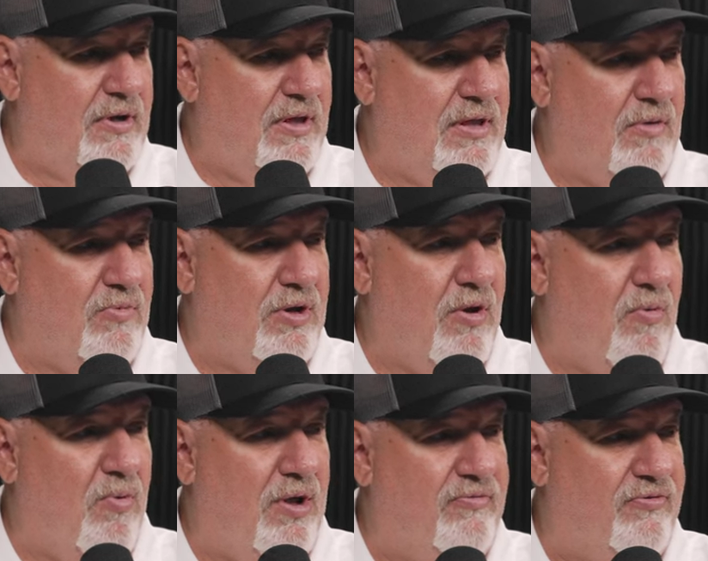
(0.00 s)
and then we go
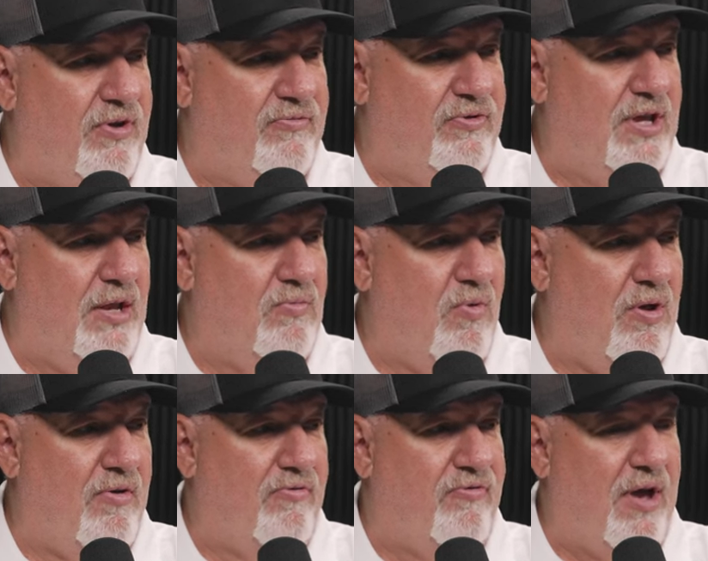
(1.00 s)
115,
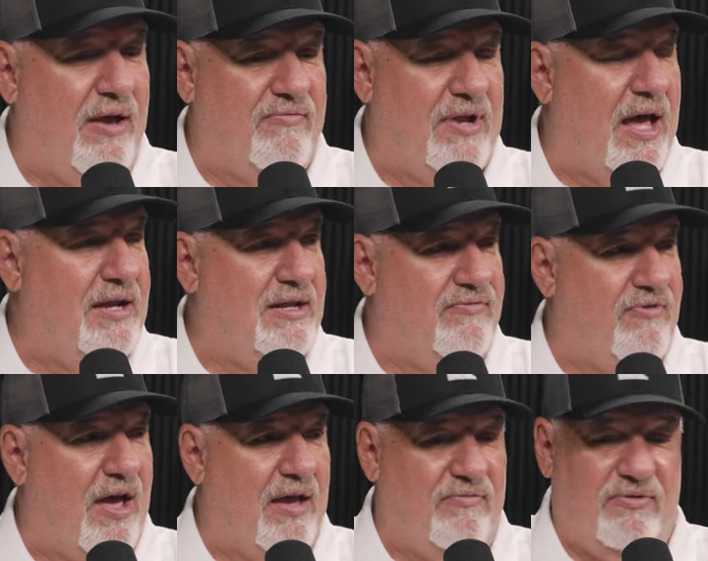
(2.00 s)
105,
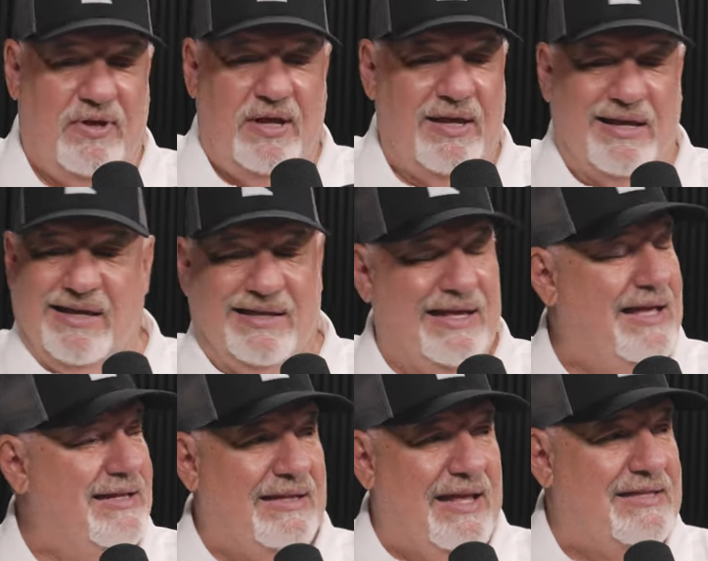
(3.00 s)
95. Yeah.
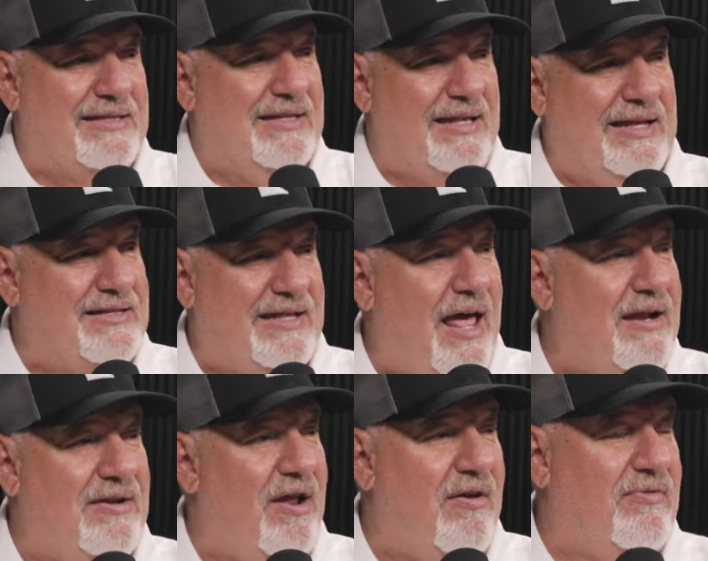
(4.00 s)
That, that's that's
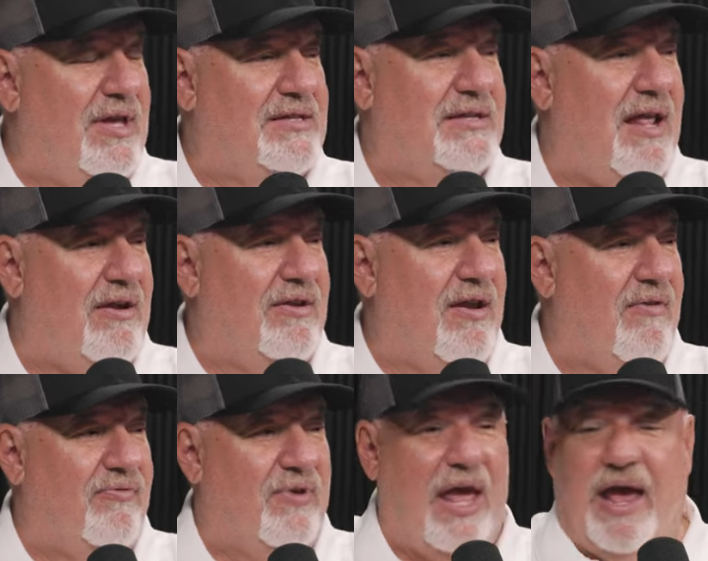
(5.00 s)
not enough. That's not
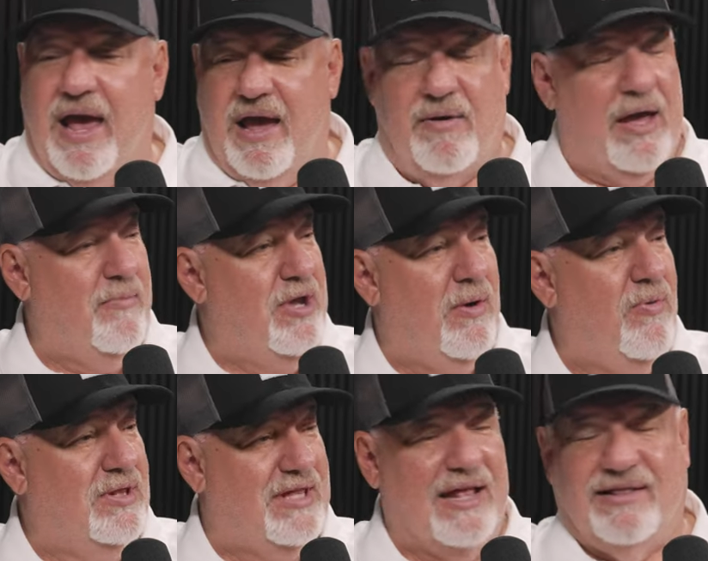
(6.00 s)
enough. I, I mean, I
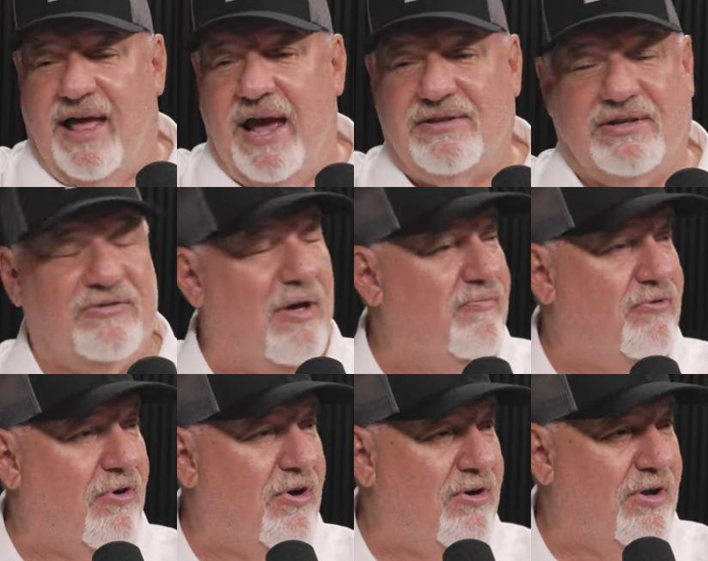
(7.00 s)
want that last club
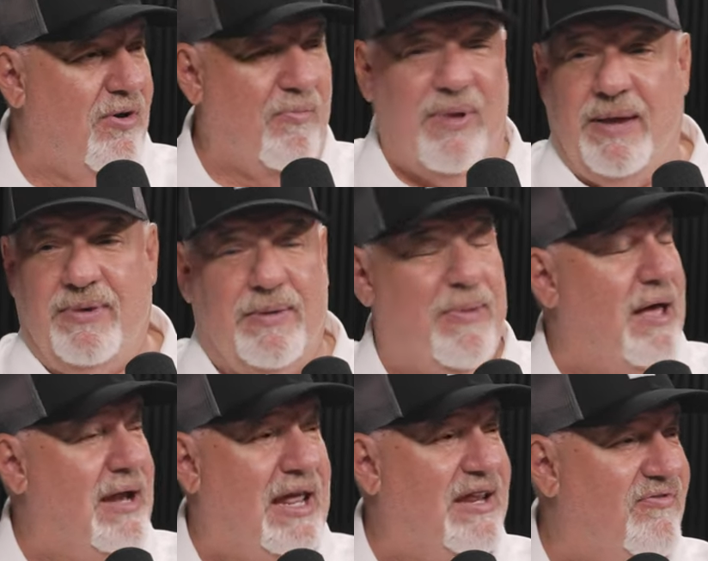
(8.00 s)
for her to go maybe
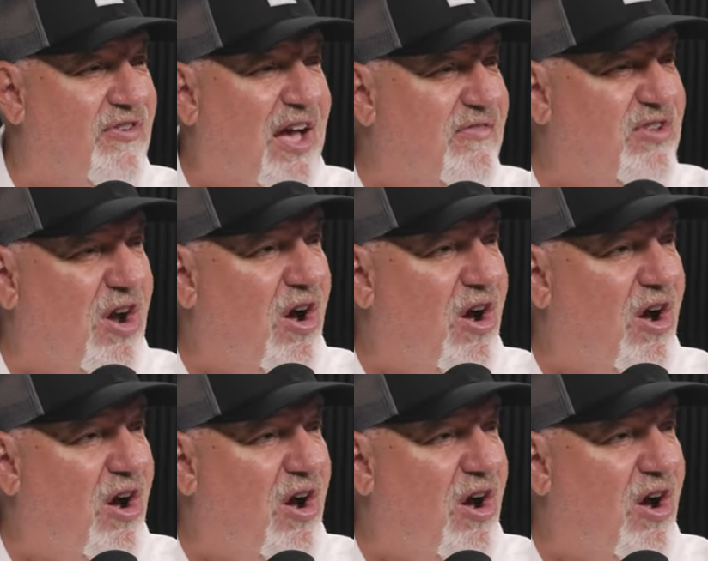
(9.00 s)
about eighty-five